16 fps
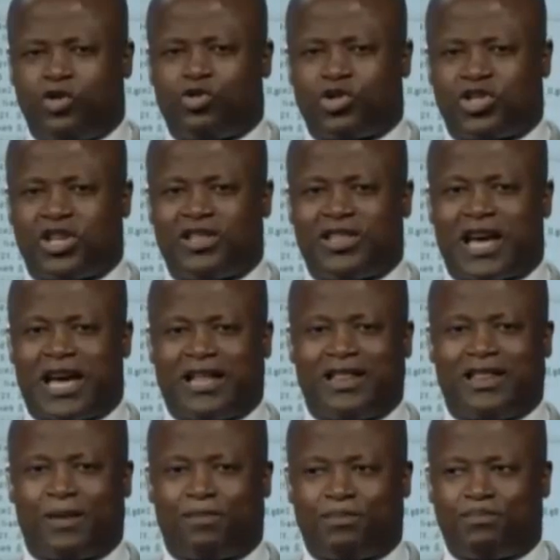interesting that
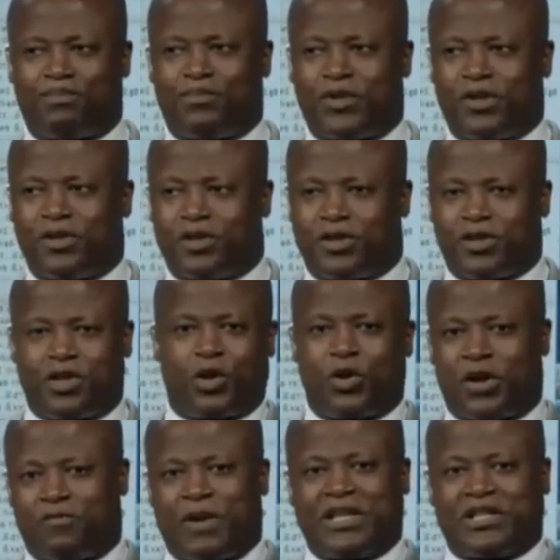
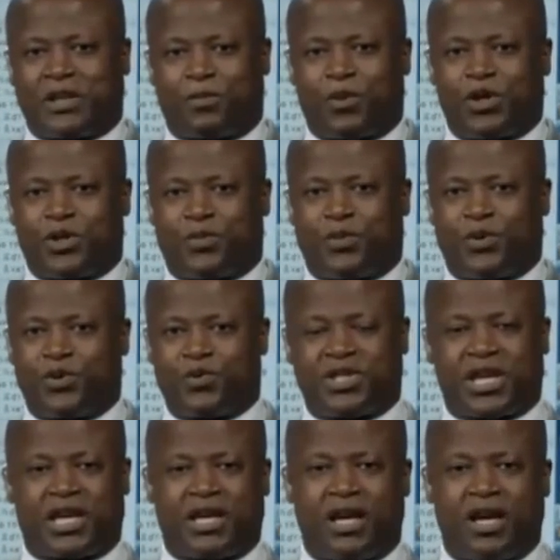you have basic principles. We
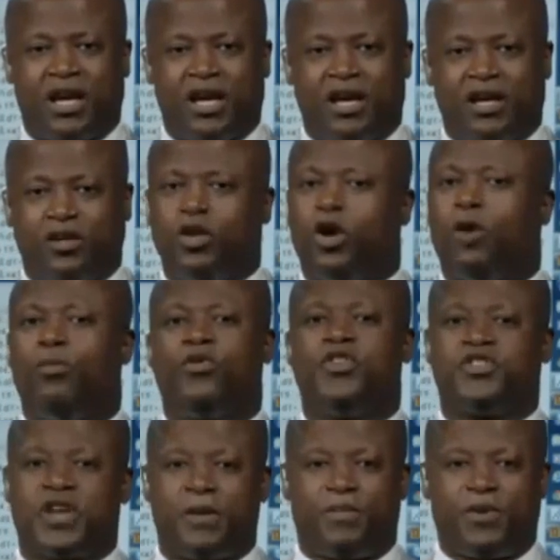say, don't move
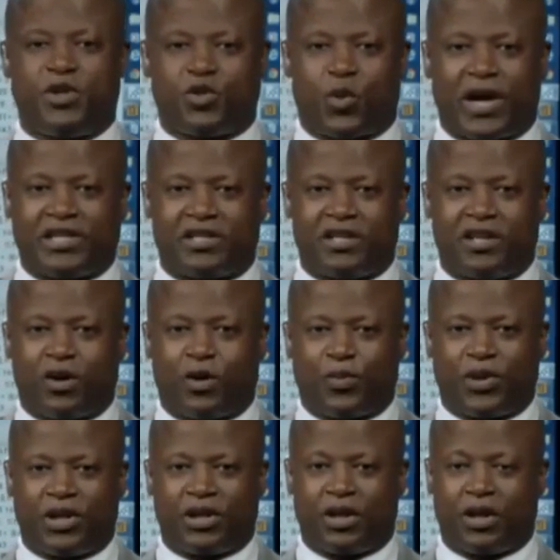the same piece twice in the
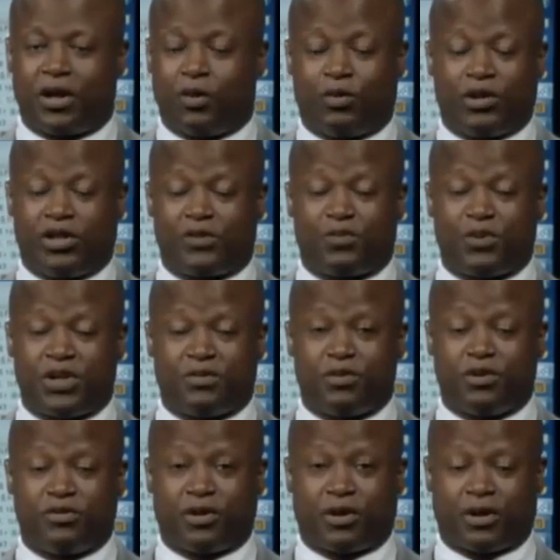opening. Well, this piece
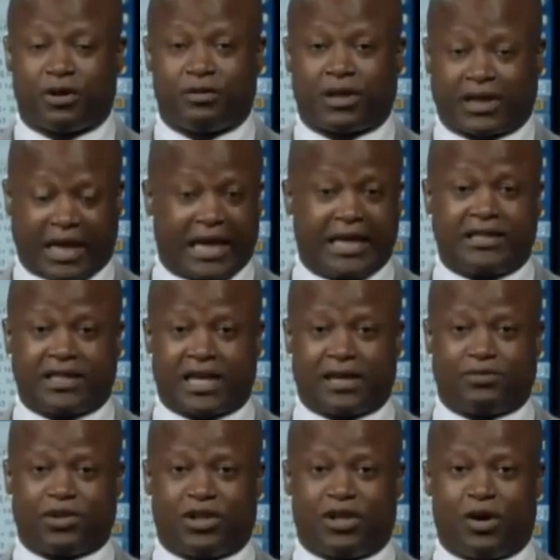moved like 8
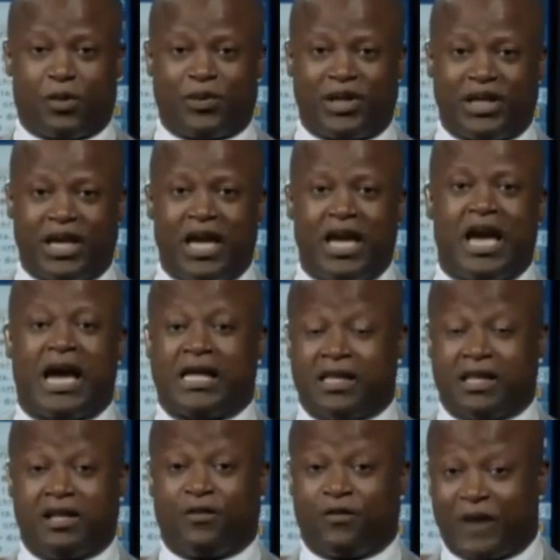times in the opening,
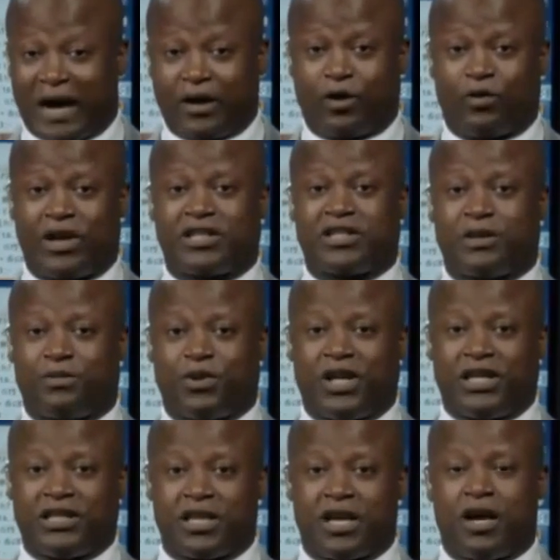and then the final resting
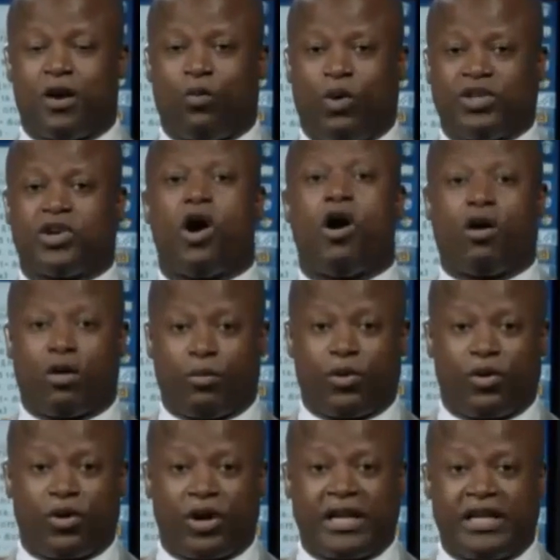place was
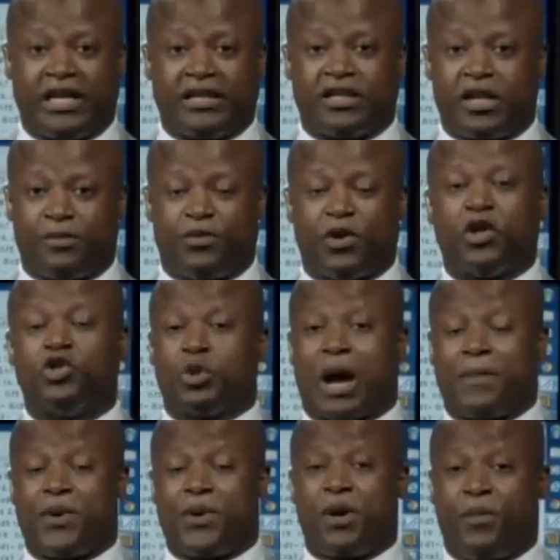horrible, and he ended up
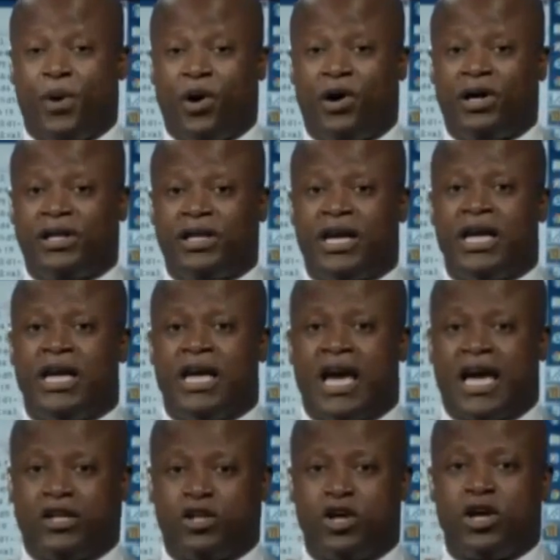dropping a pawn
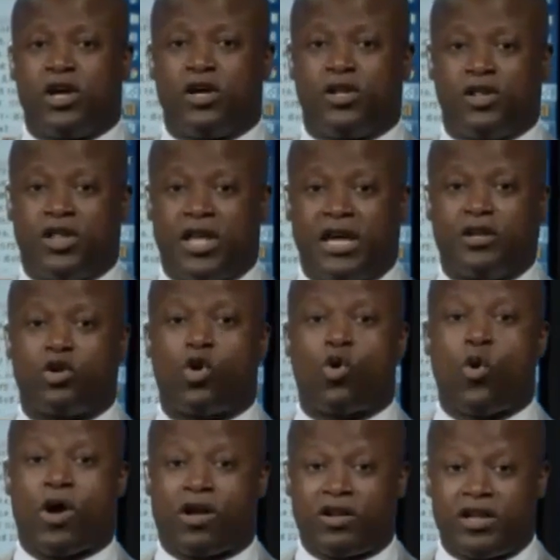and then
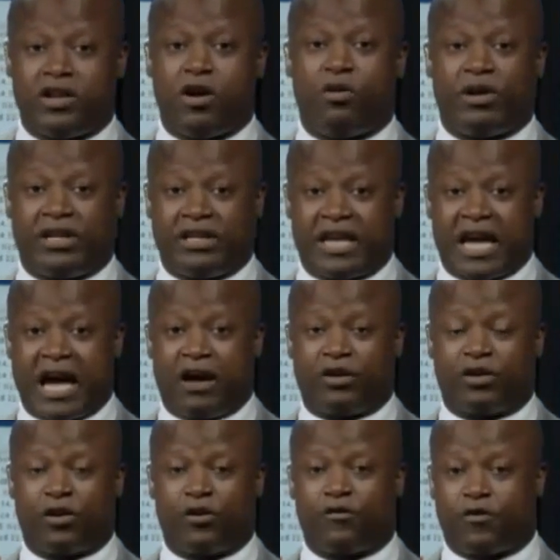quickly going
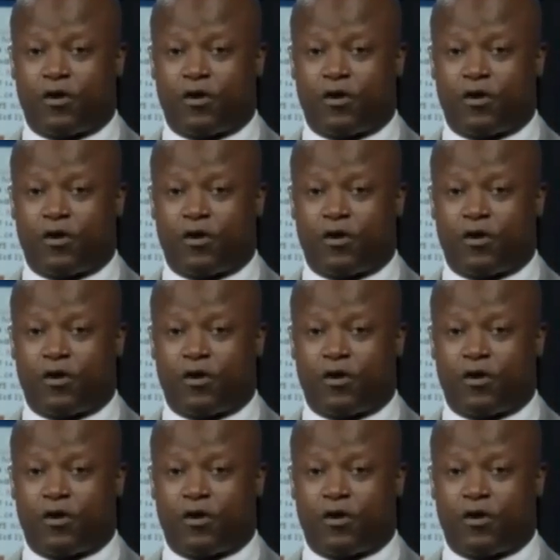down